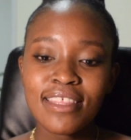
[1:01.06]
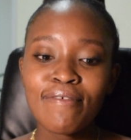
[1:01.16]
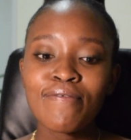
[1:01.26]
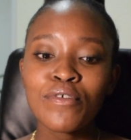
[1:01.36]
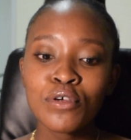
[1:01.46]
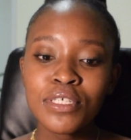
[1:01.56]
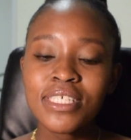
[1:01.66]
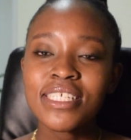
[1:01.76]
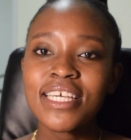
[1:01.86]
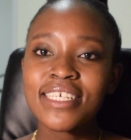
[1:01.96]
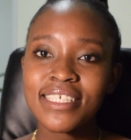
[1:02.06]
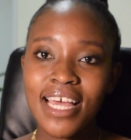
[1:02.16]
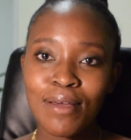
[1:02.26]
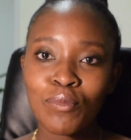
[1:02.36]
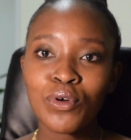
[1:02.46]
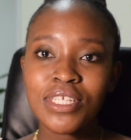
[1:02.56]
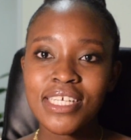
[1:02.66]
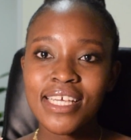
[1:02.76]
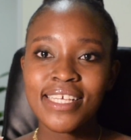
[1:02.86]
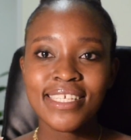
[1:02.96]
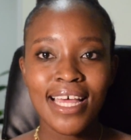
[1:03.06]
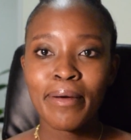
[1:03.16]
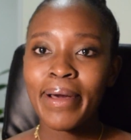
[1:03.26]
the first auditing exam